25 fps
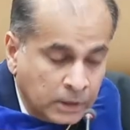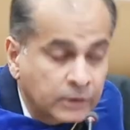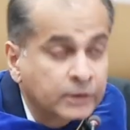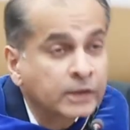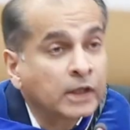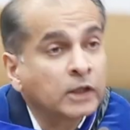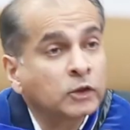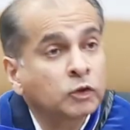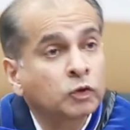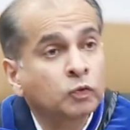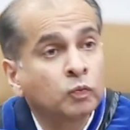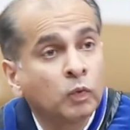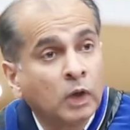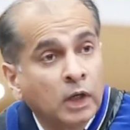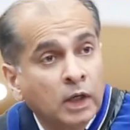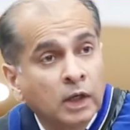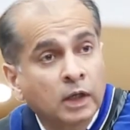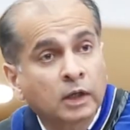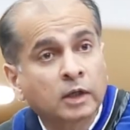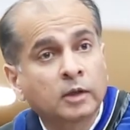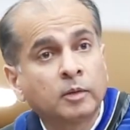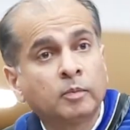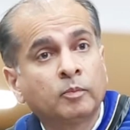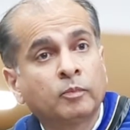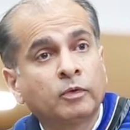Such
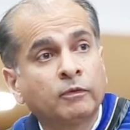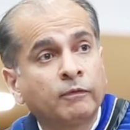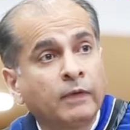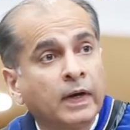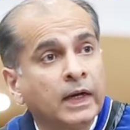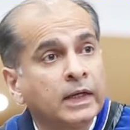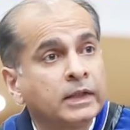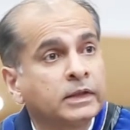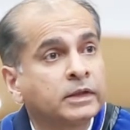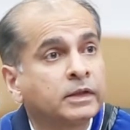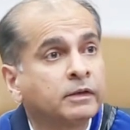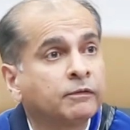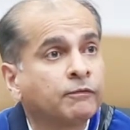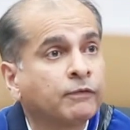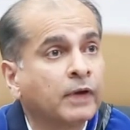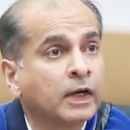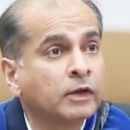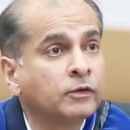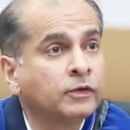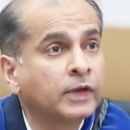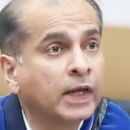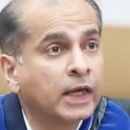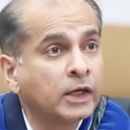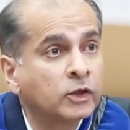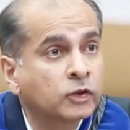work provides the
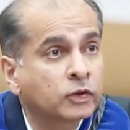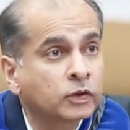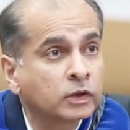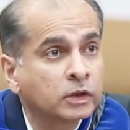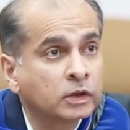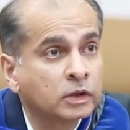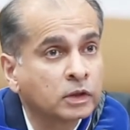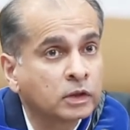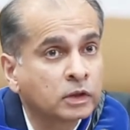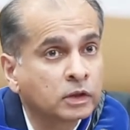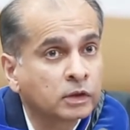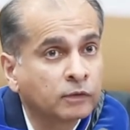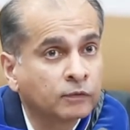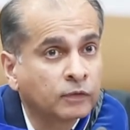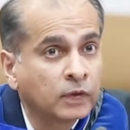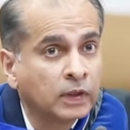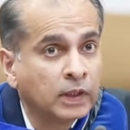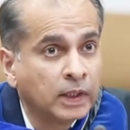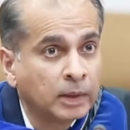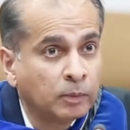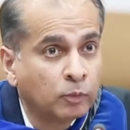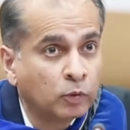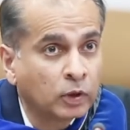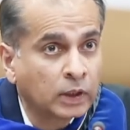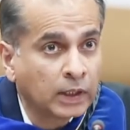foundations of the
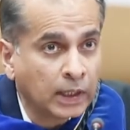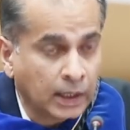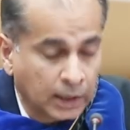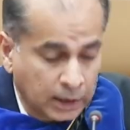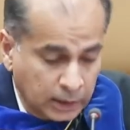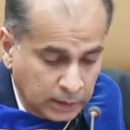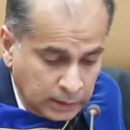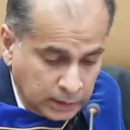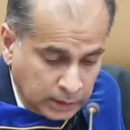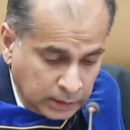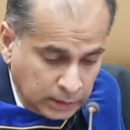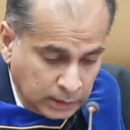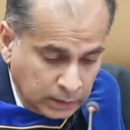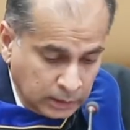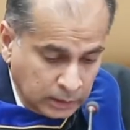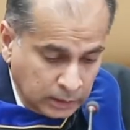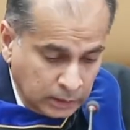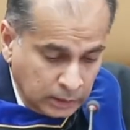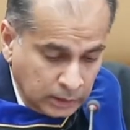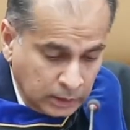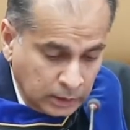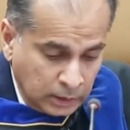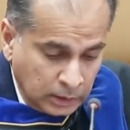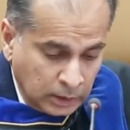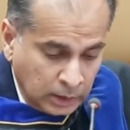liberal arts,
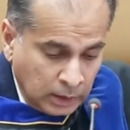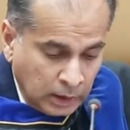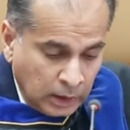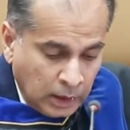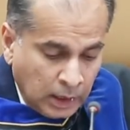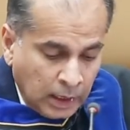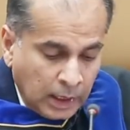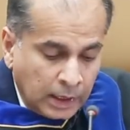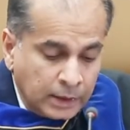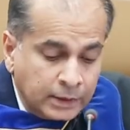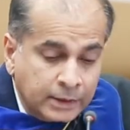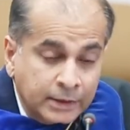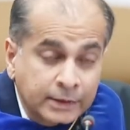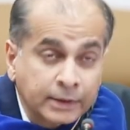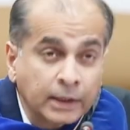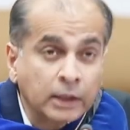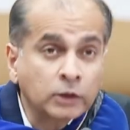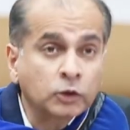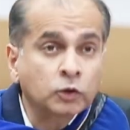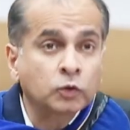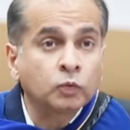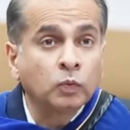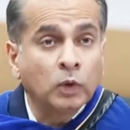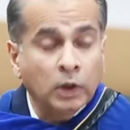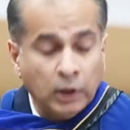and
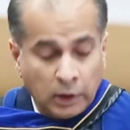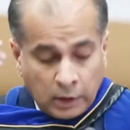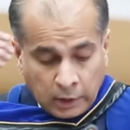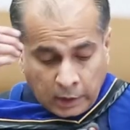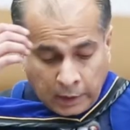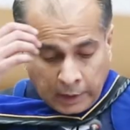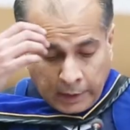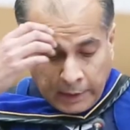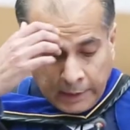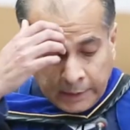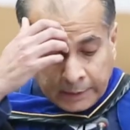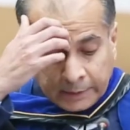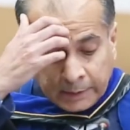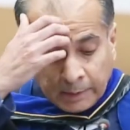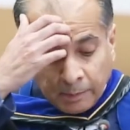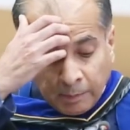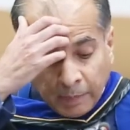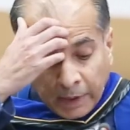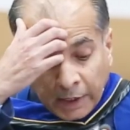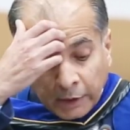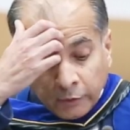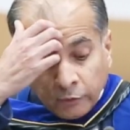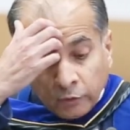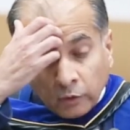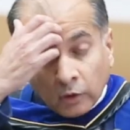such work is the
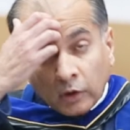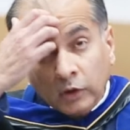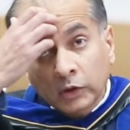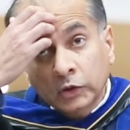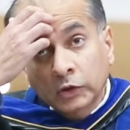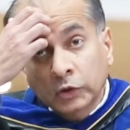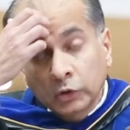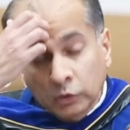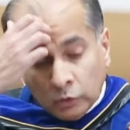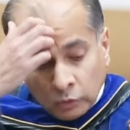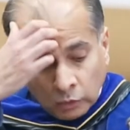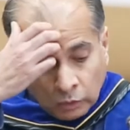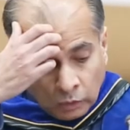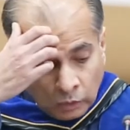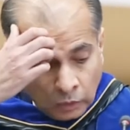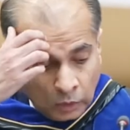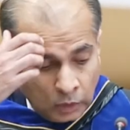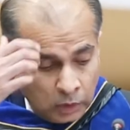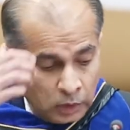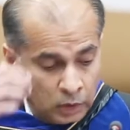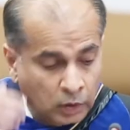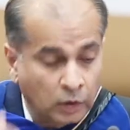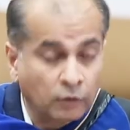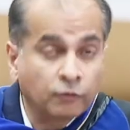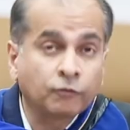bedrock, too,
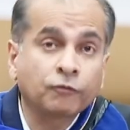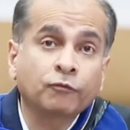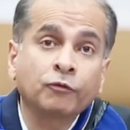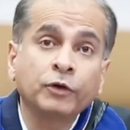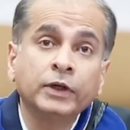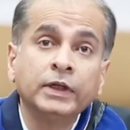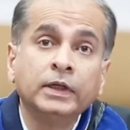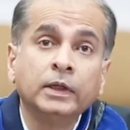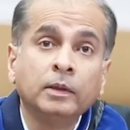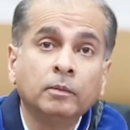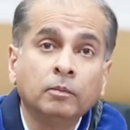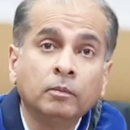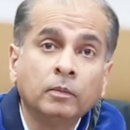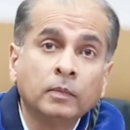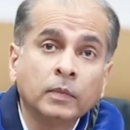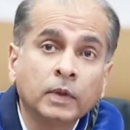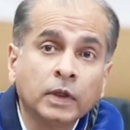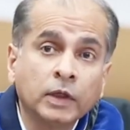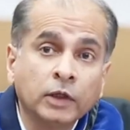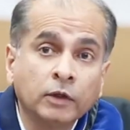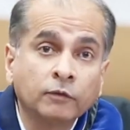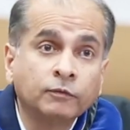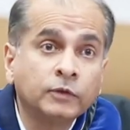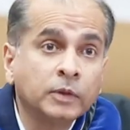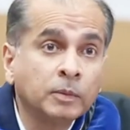of freedom
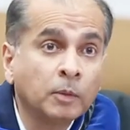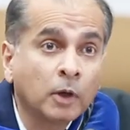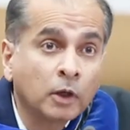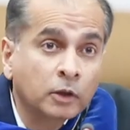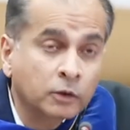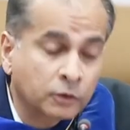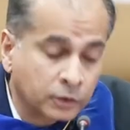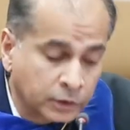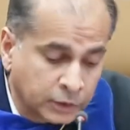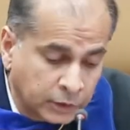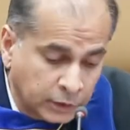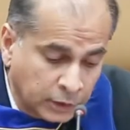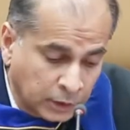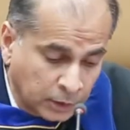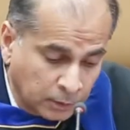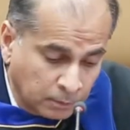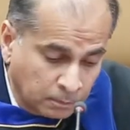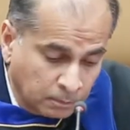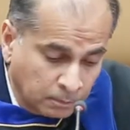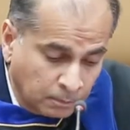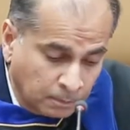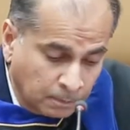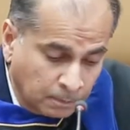and of democracy,